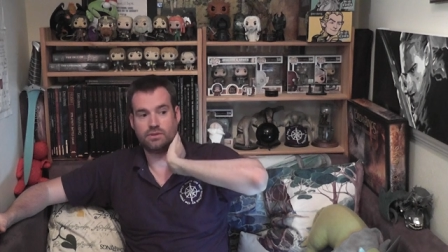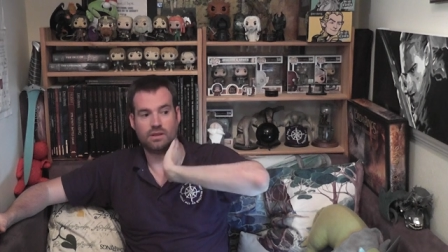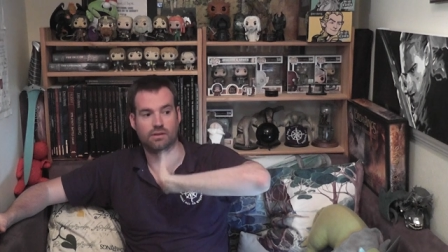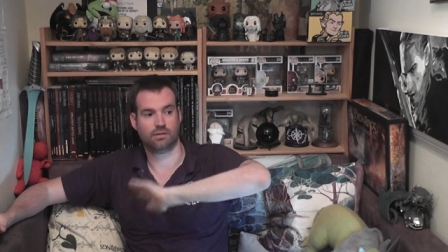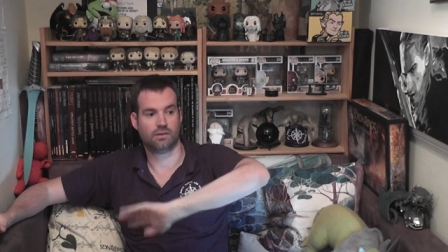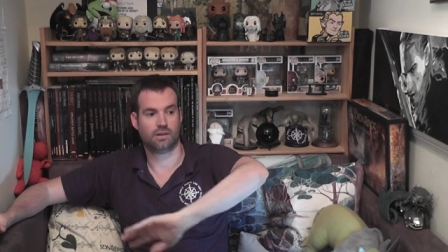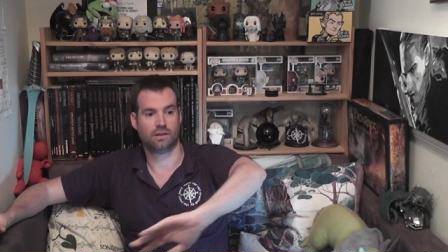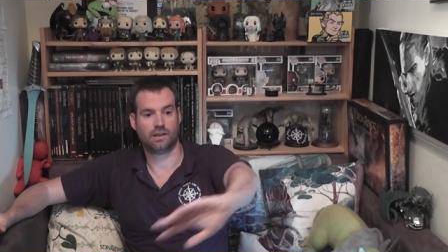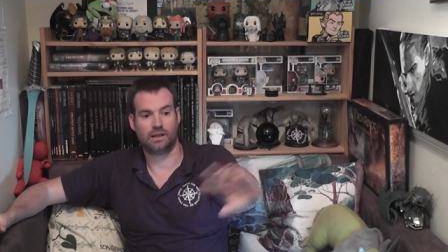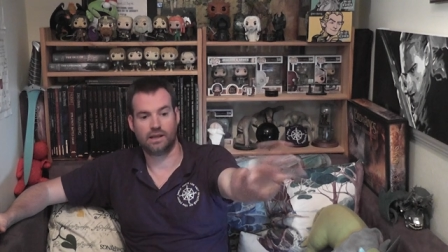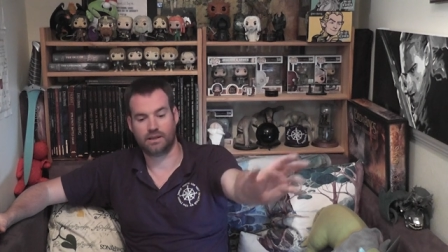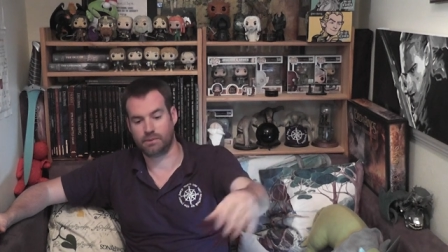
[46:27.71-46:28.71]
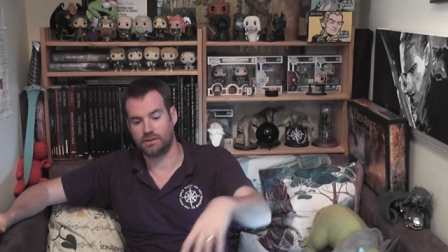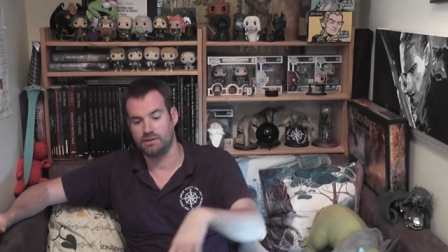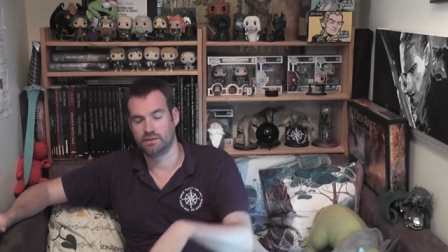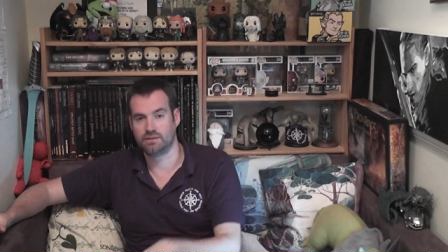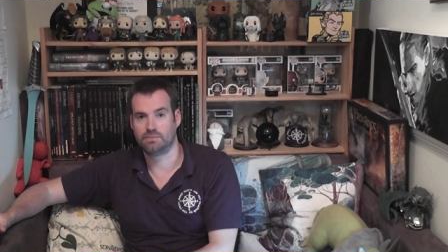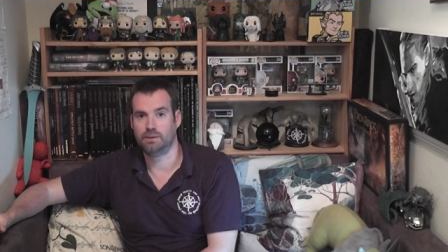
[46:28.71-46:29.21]
So I, I, had a
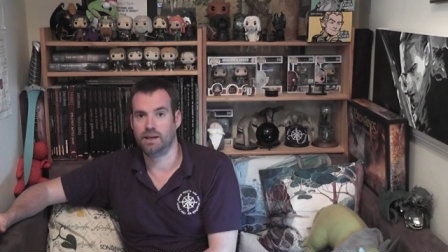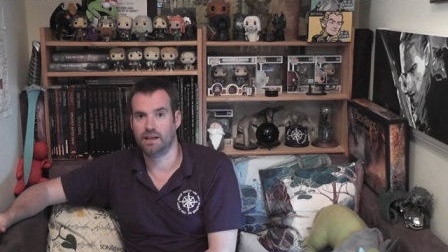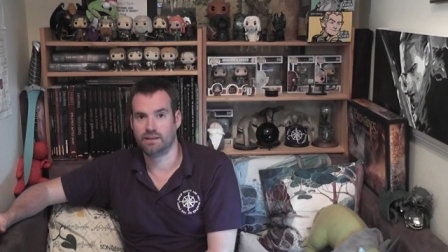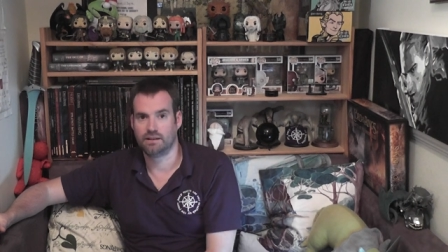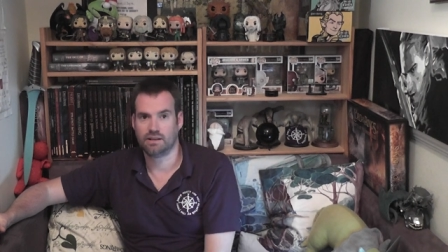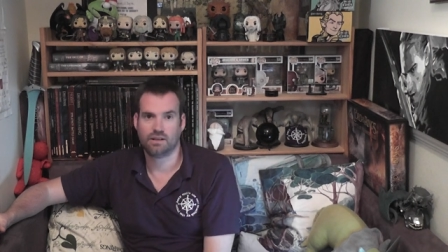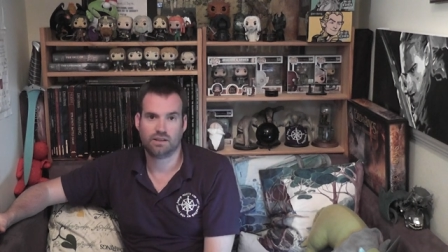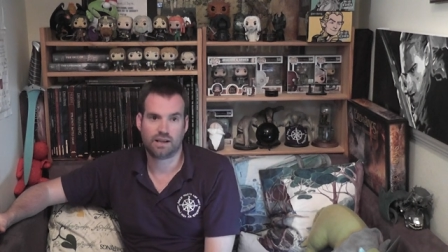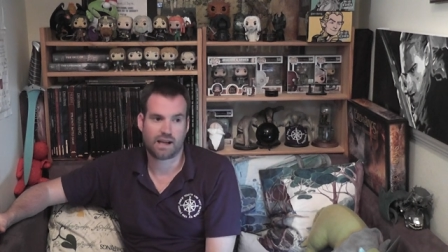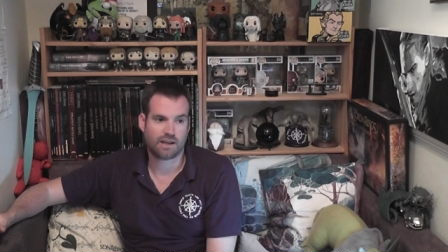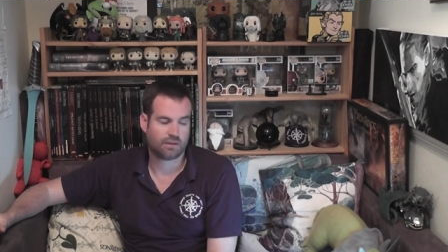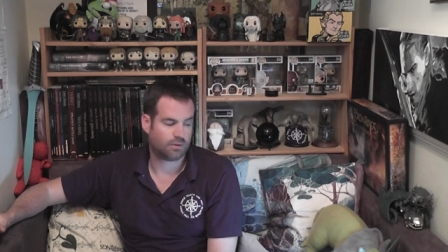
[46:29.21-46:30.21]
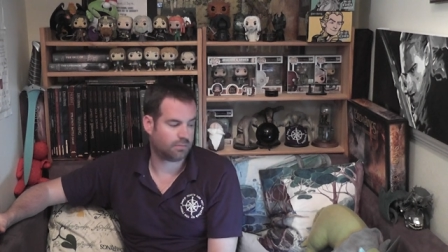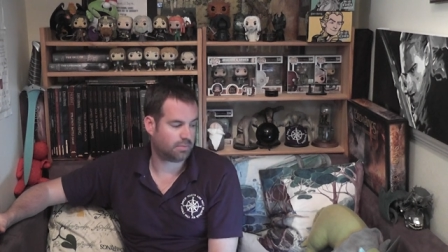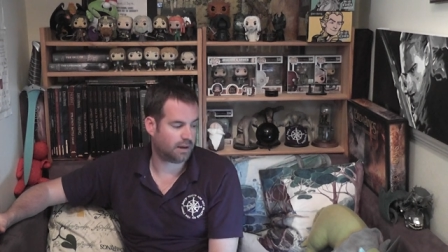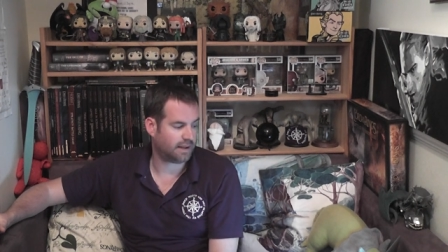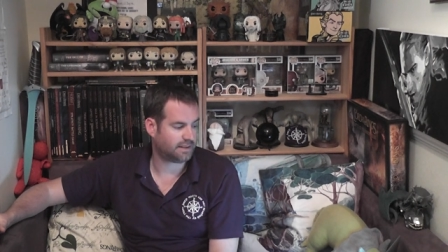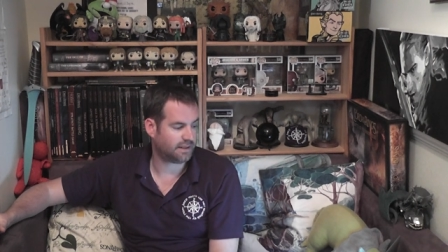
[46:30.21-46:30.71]
bunch of spares, like kind of knackered old
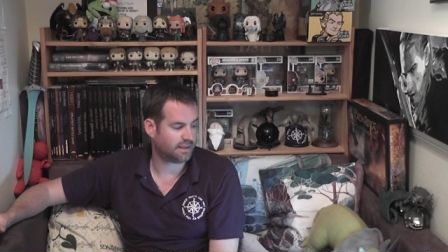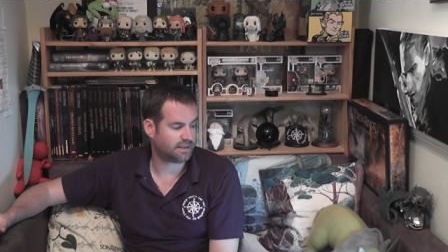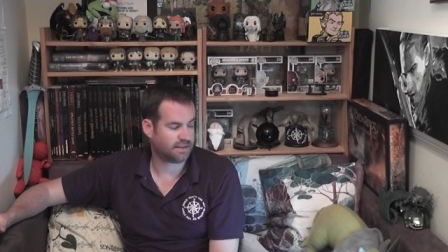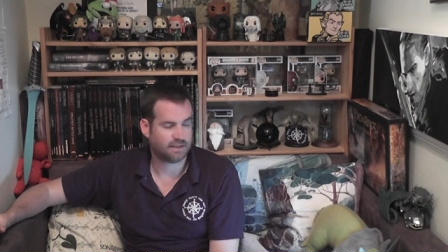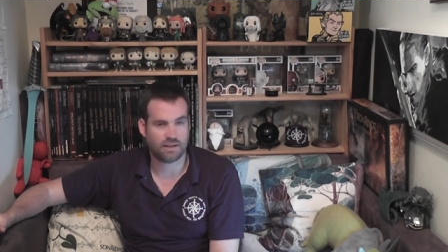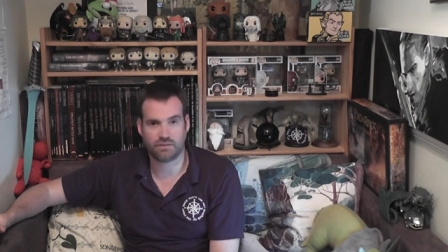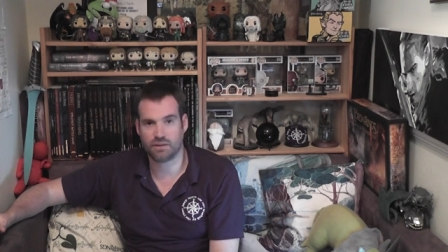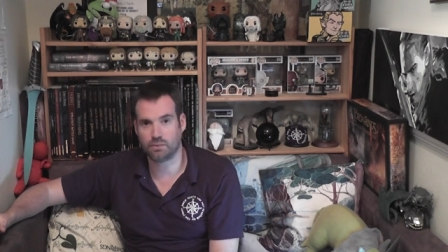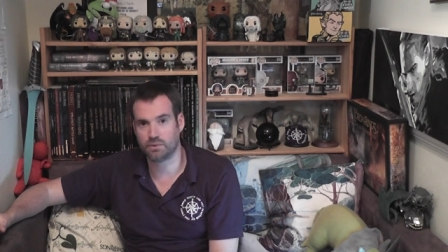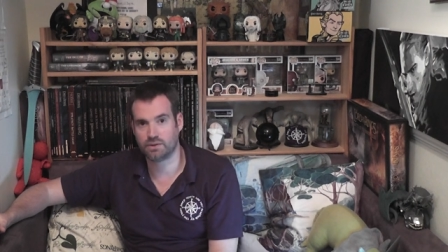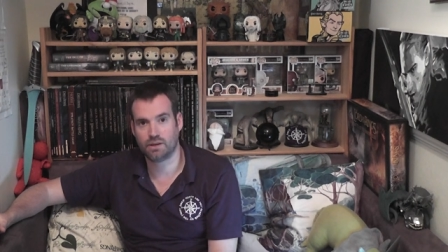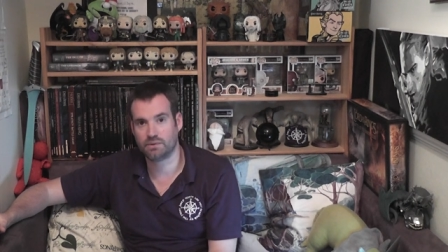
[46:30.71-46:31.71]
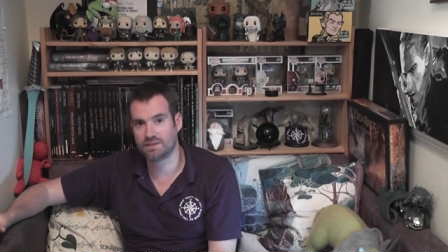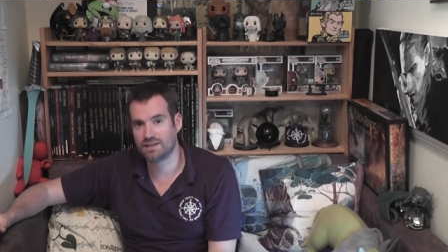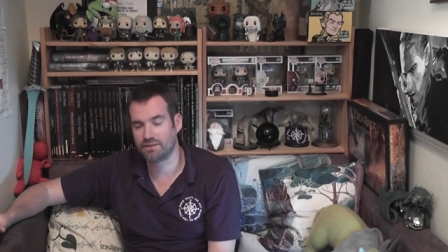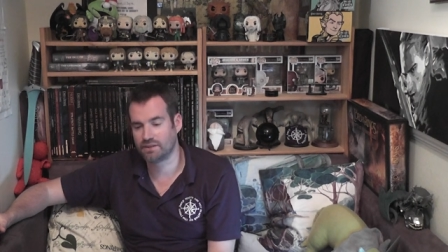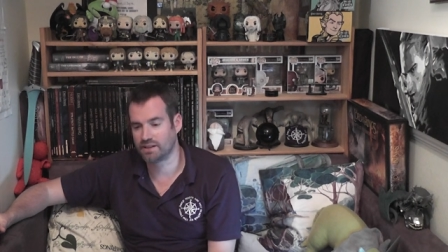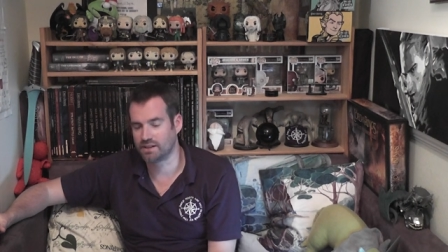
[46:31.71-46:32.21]
plastics and stuff that I was I was
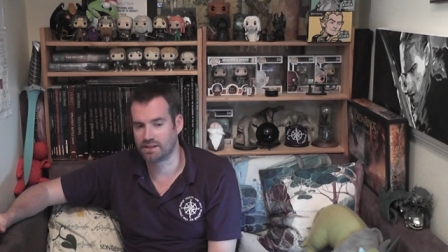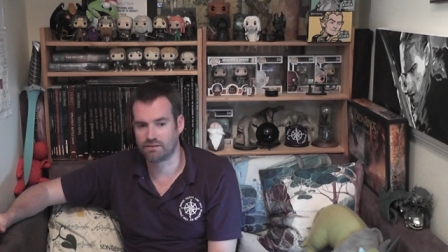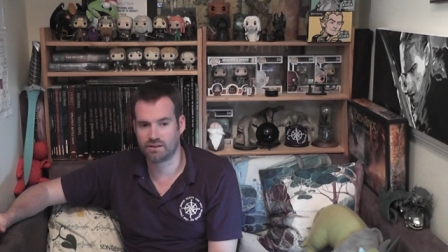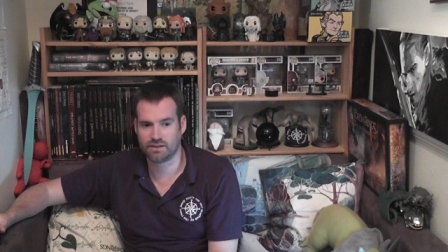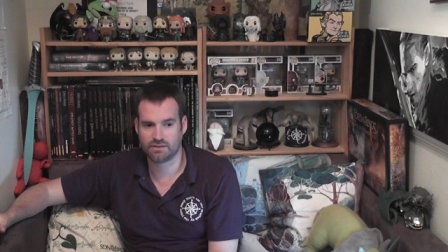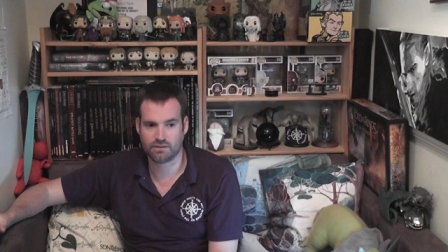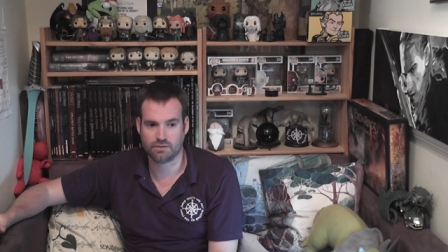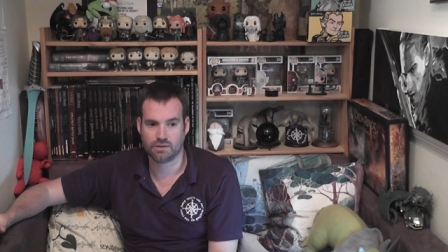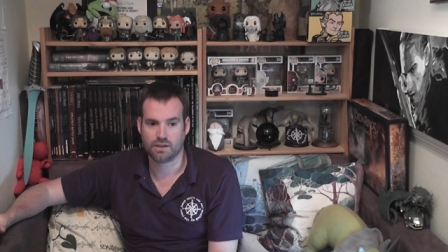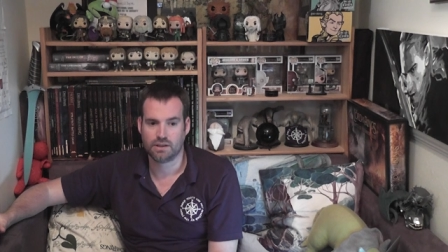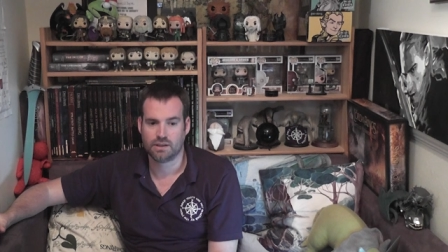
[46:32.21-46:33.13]
never going to get around to